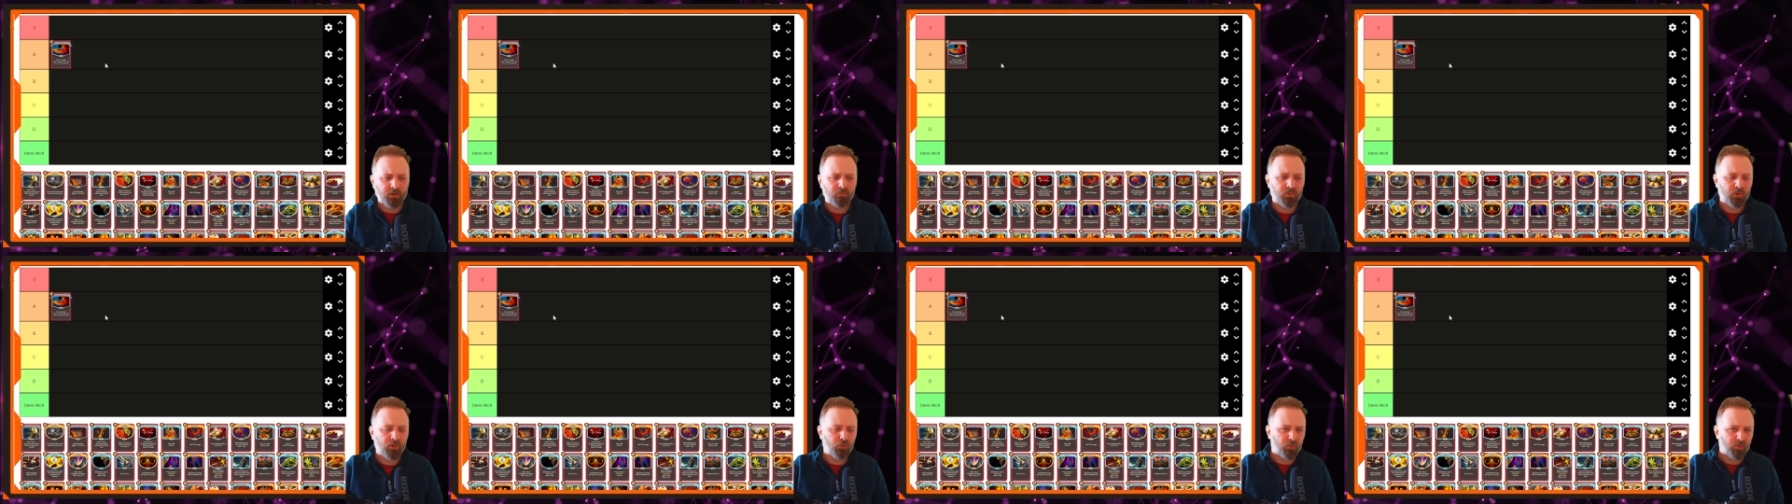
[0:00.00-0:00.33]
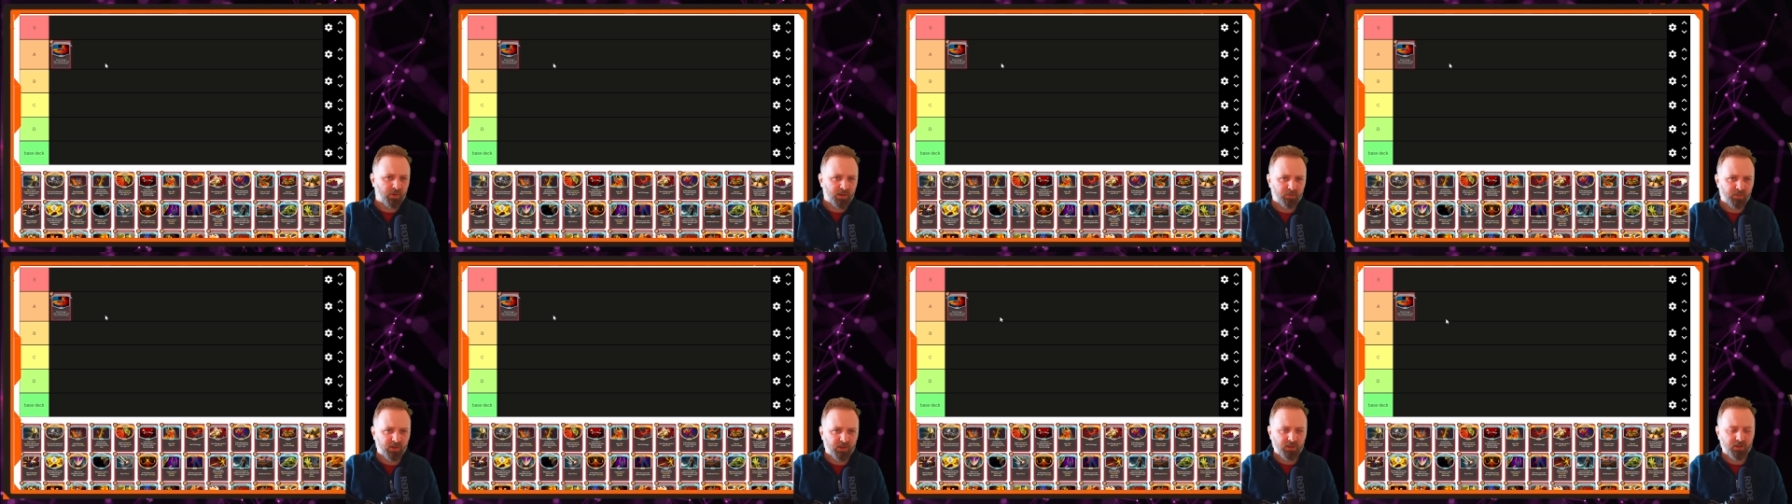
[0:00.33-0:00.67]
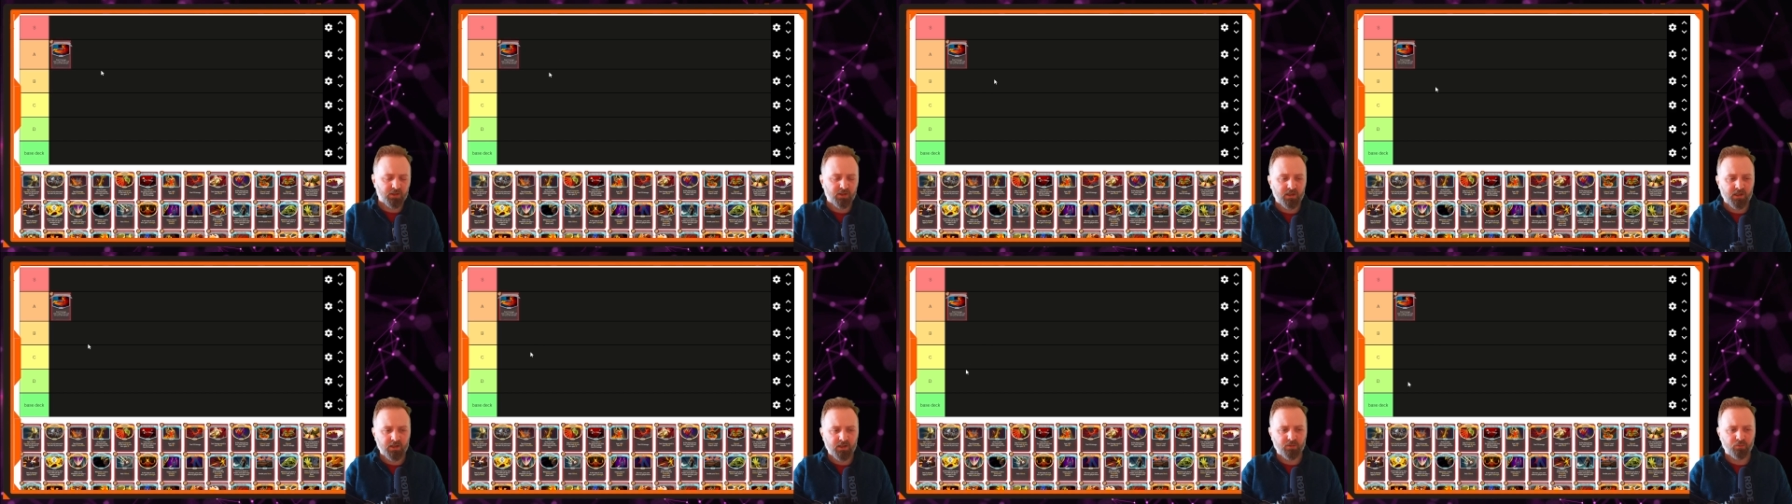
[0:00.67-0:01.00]
but we
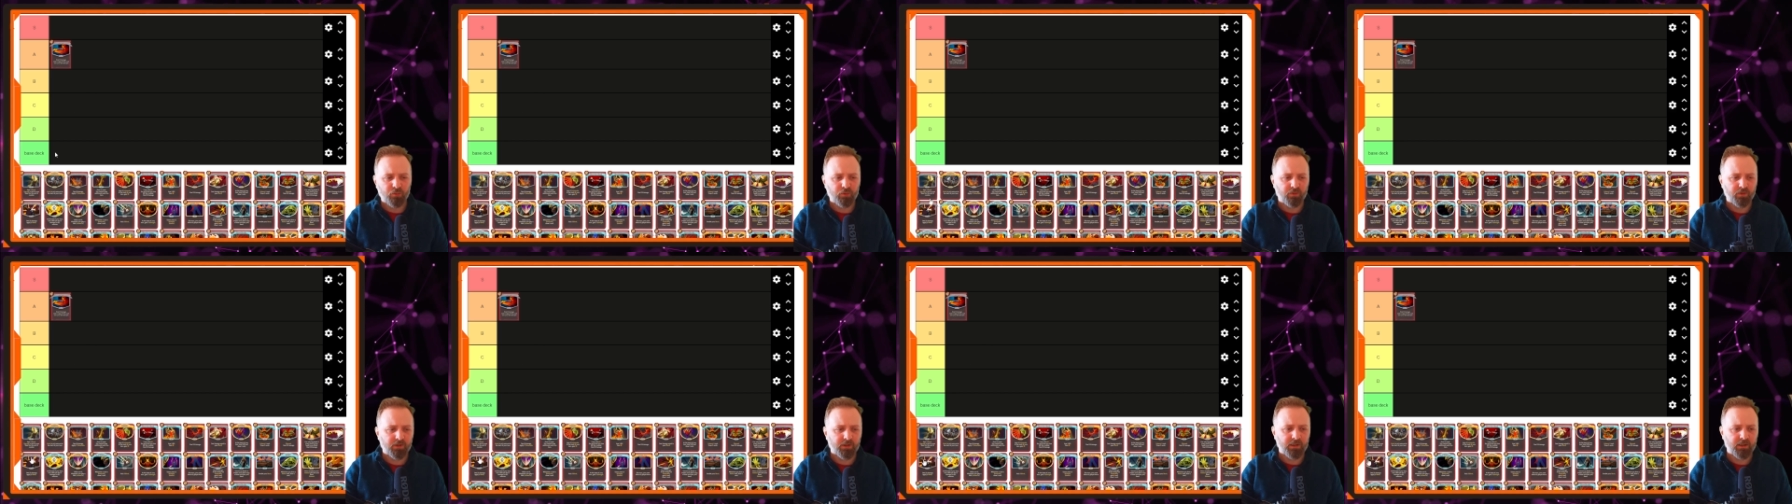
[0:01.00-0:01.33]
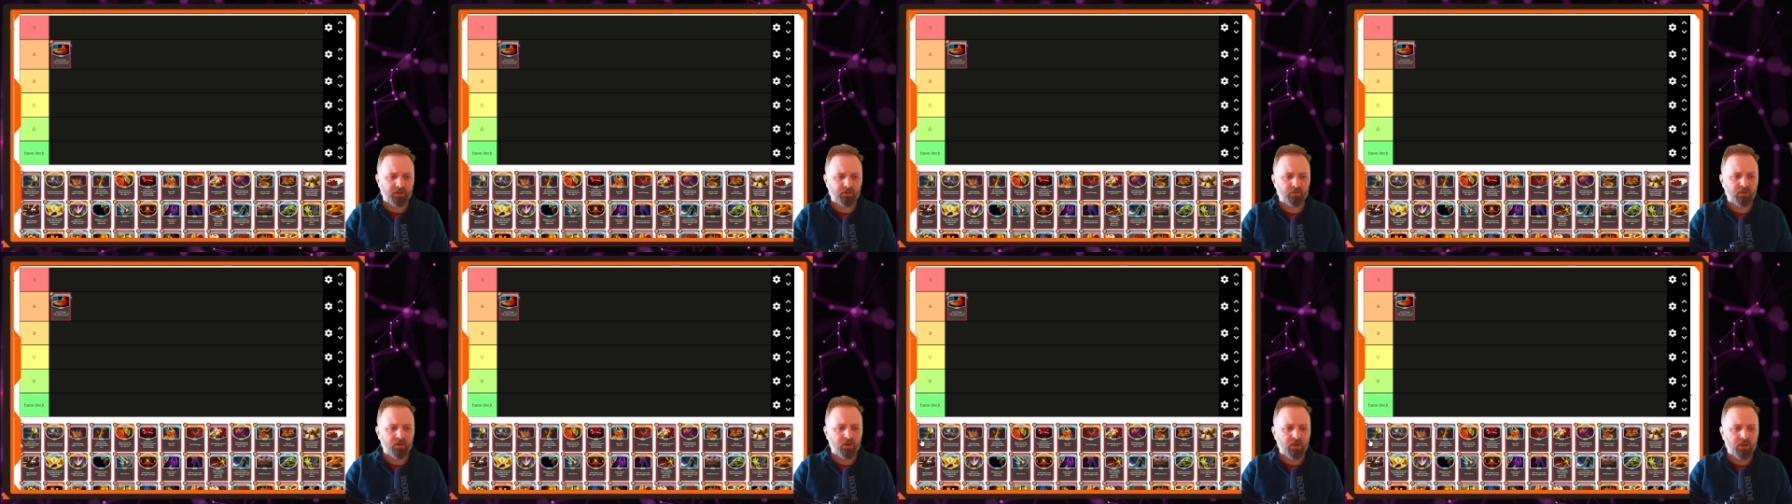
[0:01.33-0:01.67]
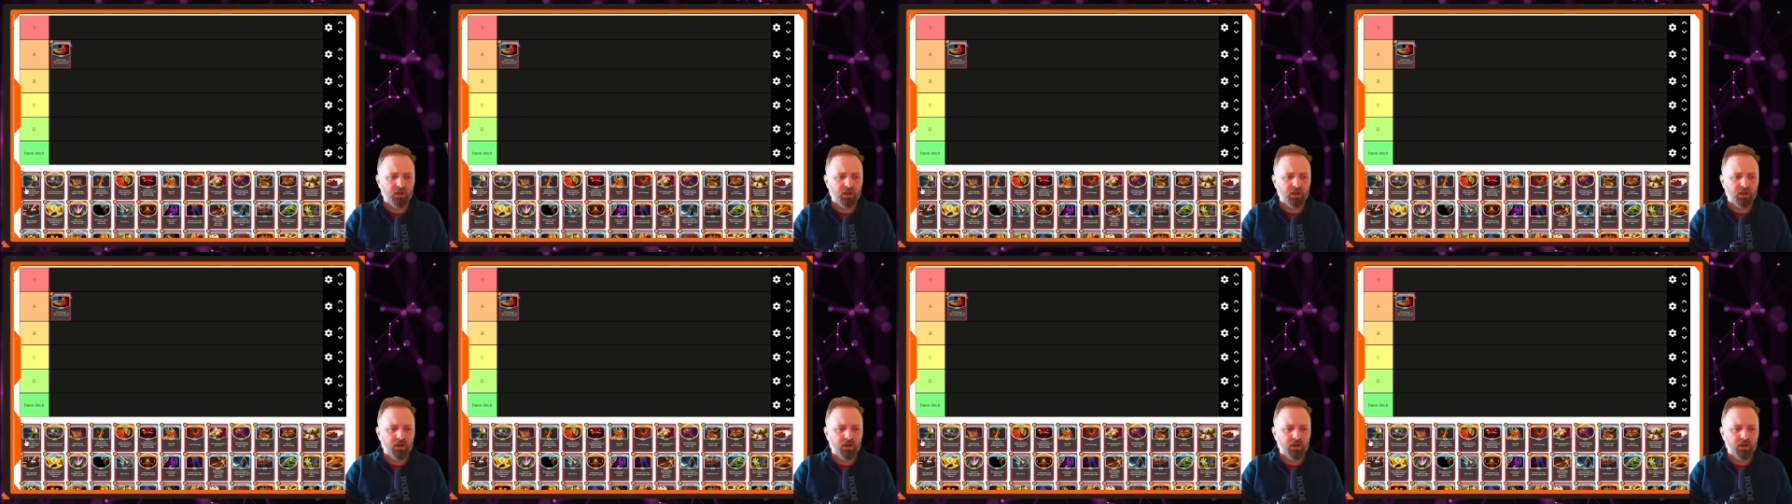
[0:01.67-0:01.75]
might need to move it down.